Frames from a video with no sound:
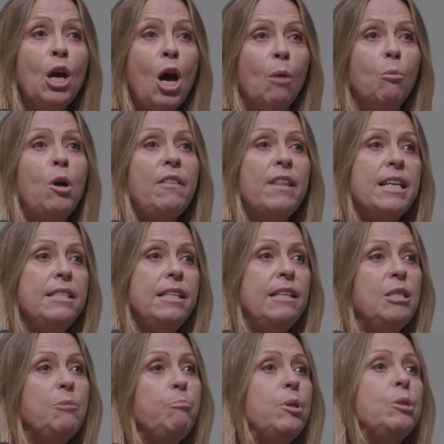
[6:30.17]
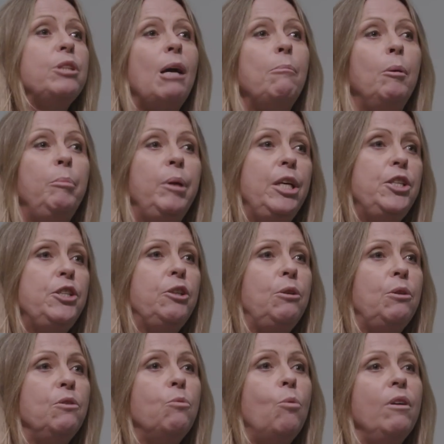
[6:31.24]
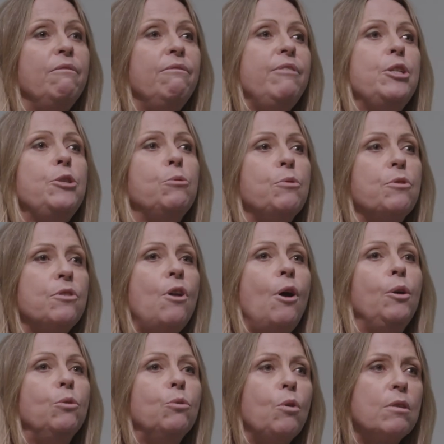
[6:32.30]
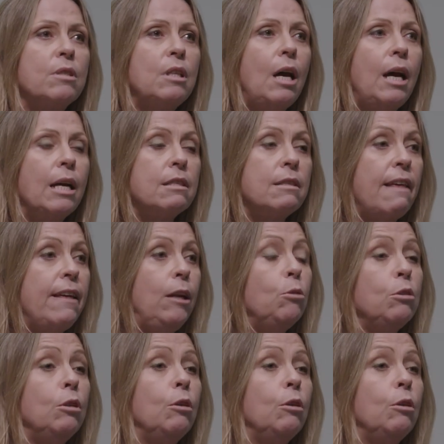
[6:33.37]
And what they did is build up a picture of what visual snow looks like. So they